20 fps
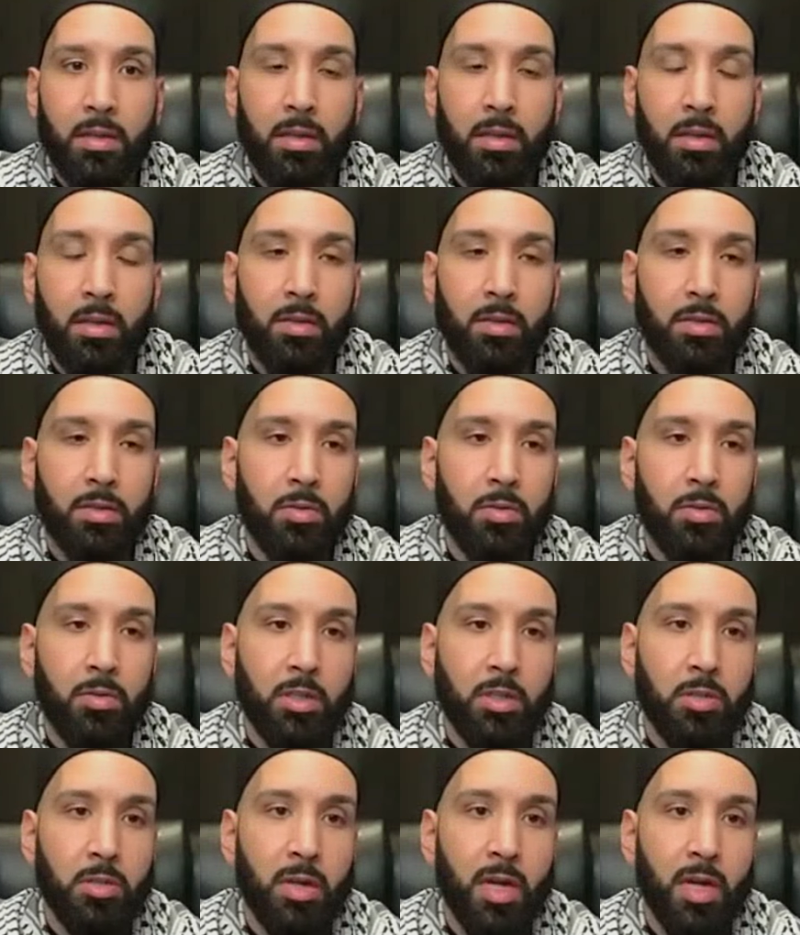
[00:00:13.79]
Those who are
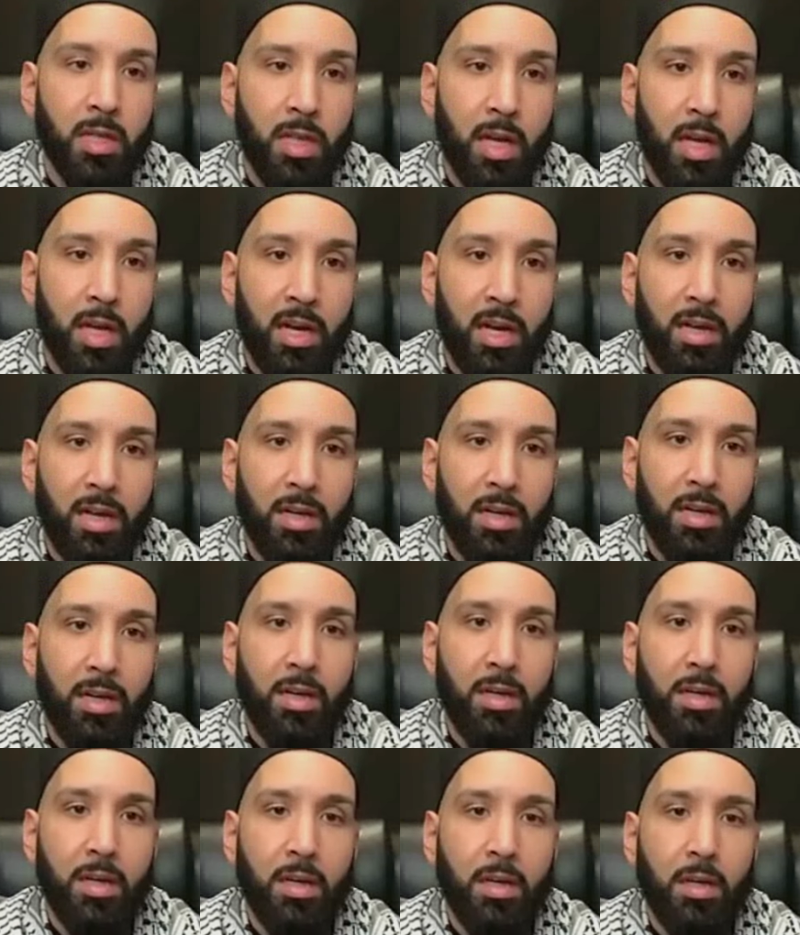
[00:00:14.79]
shuhada,
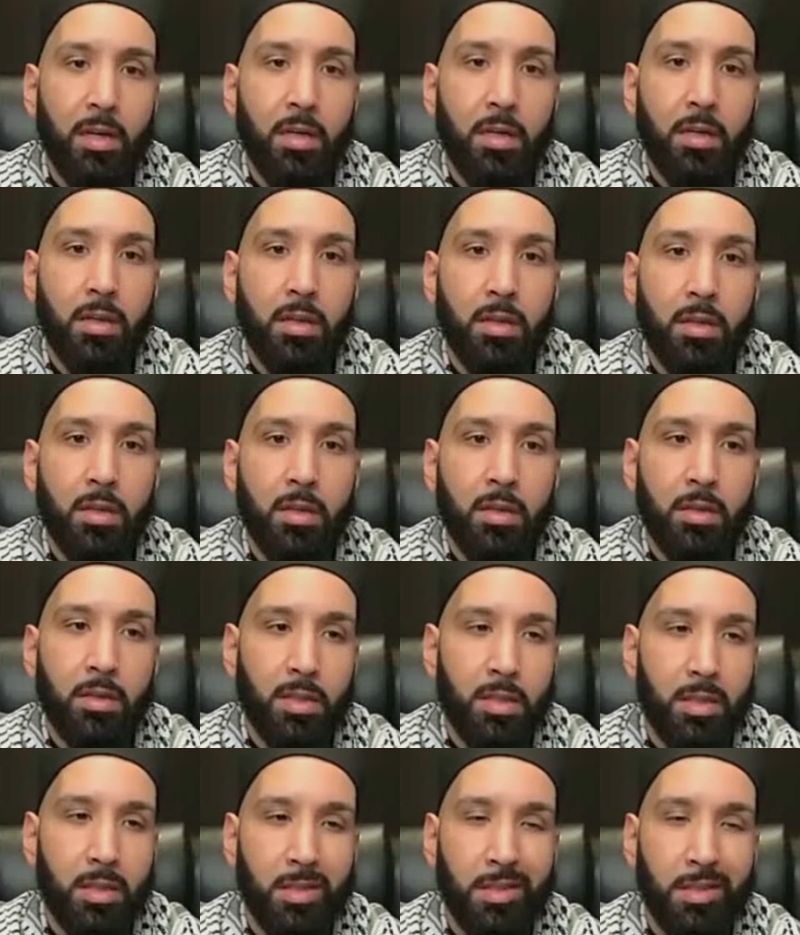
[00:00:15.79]

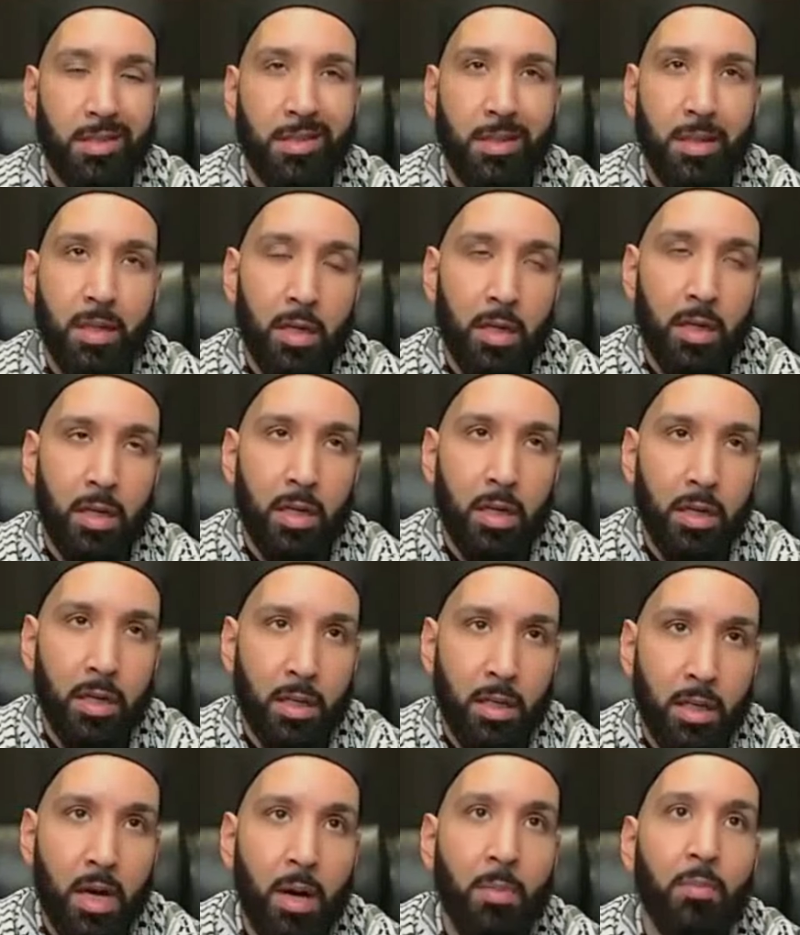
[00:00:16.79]
there's a
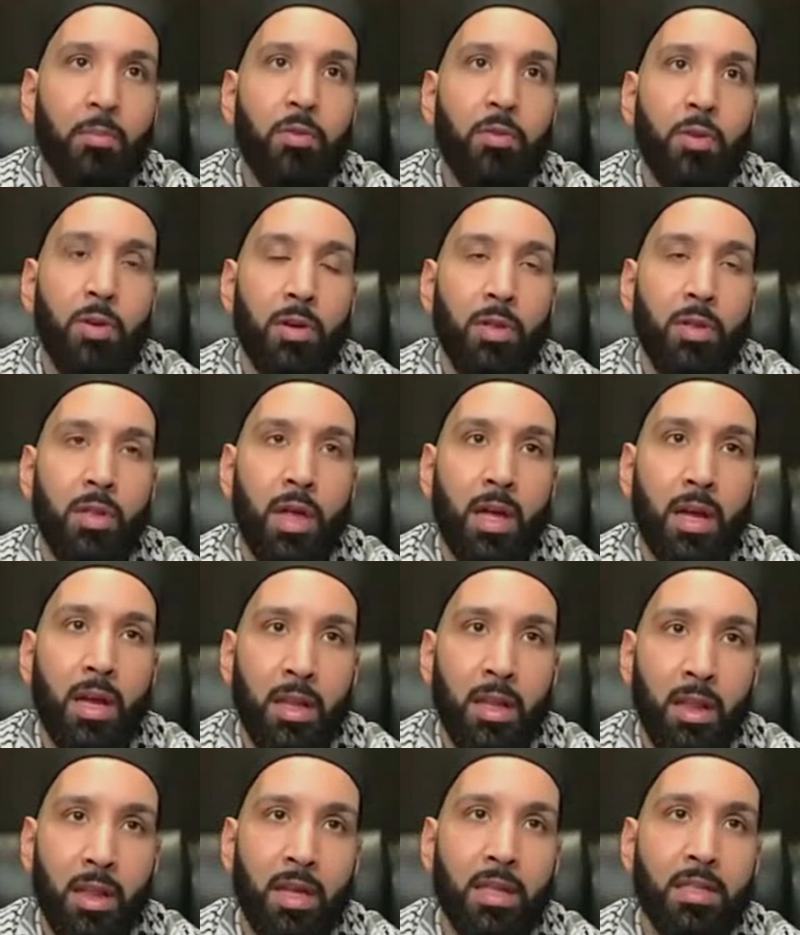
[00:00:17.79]
comfort that
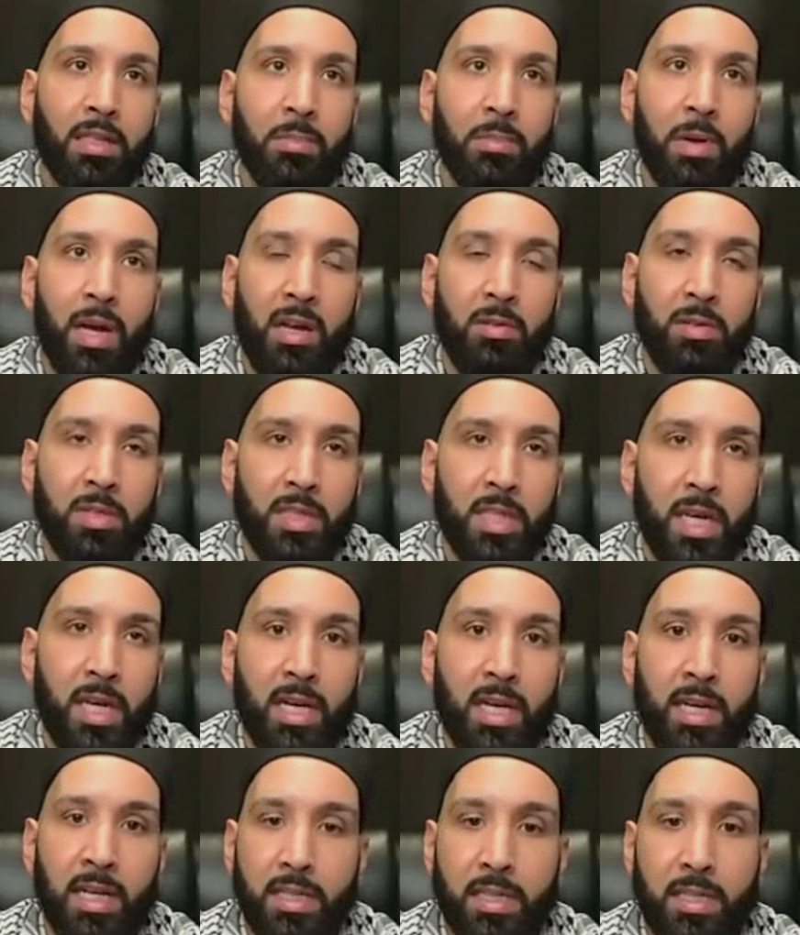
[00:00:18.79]
Allah subhanahu wa
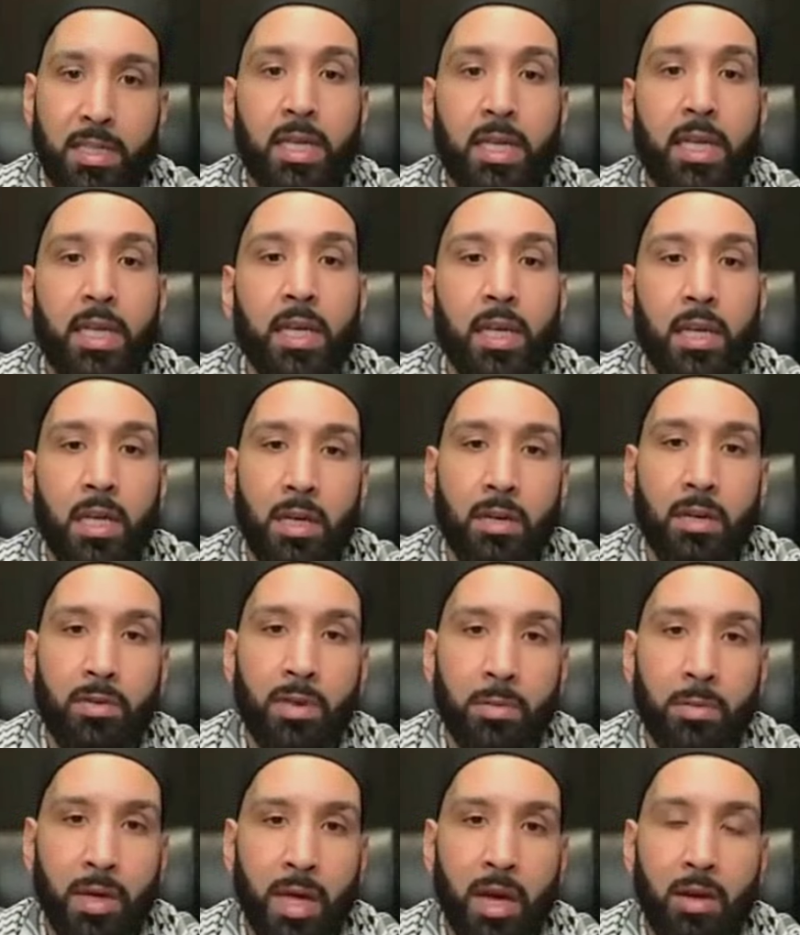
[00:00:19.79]
ta'ala is taking care of
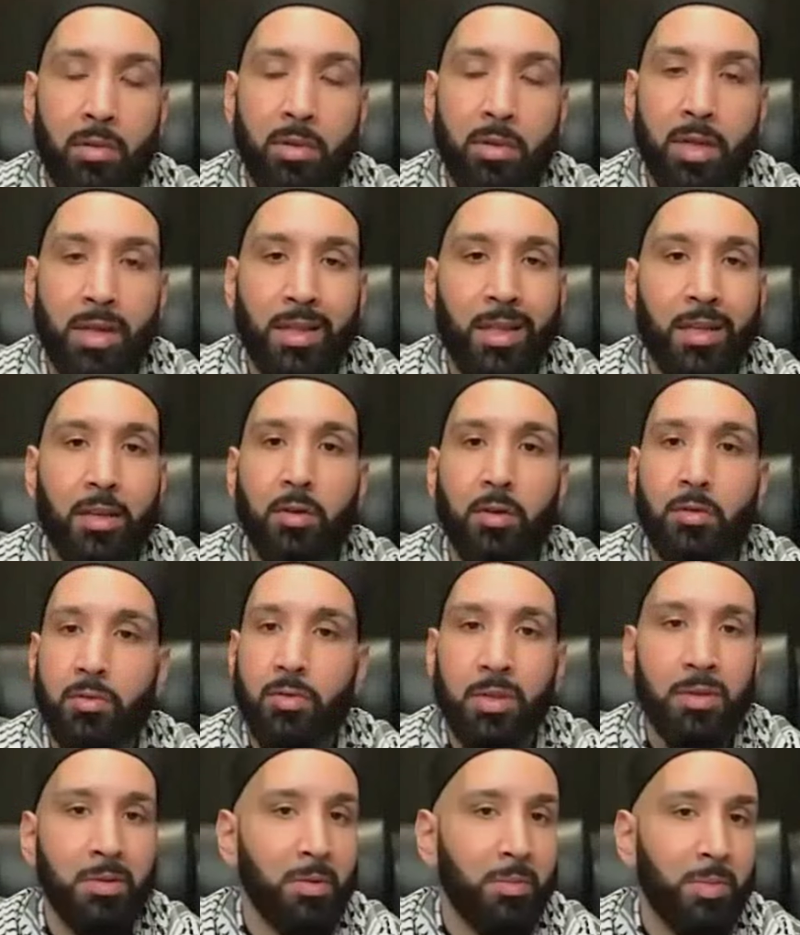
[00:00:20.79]
them now and that they don't
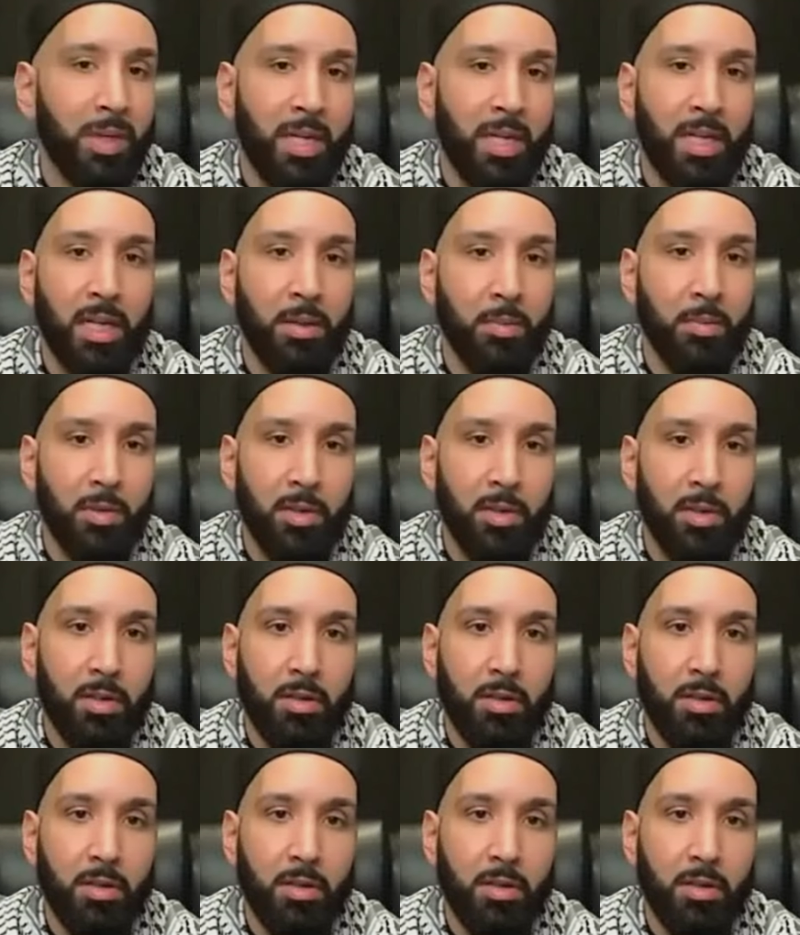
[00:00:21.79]
feel the pain anymore.